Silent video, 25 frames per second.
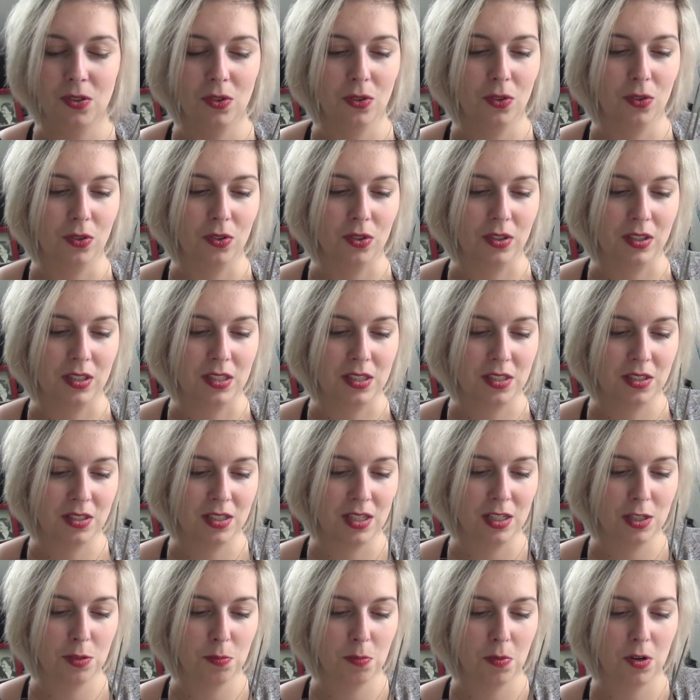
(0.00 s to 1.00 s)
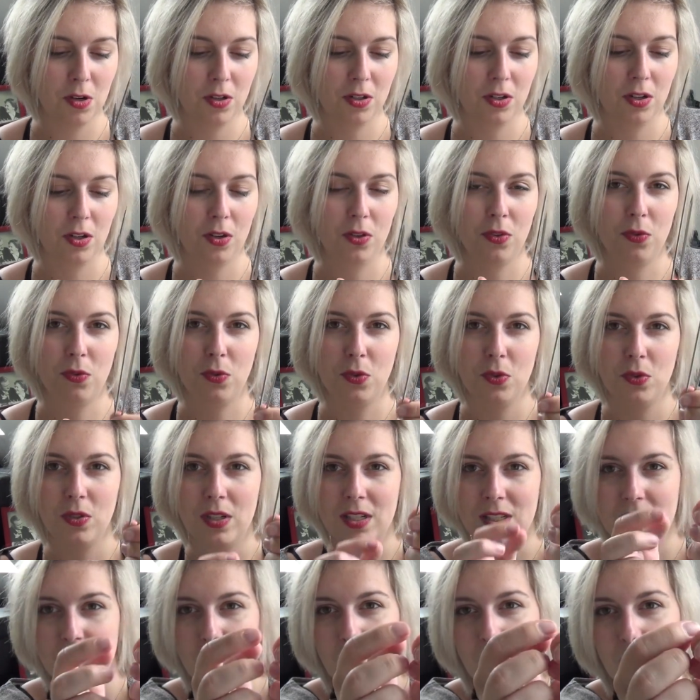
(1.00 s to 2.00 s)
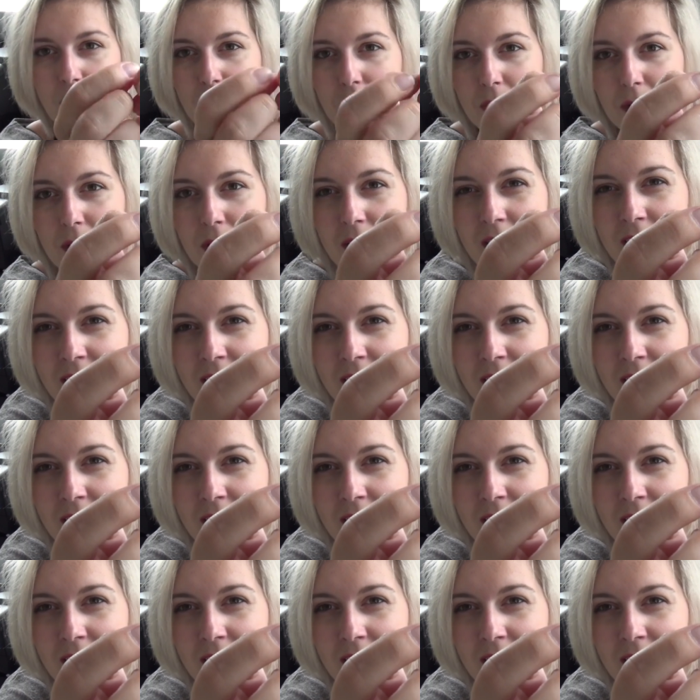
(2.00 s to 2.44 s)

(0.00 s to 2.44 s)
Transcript: or a stitch marker through this hole,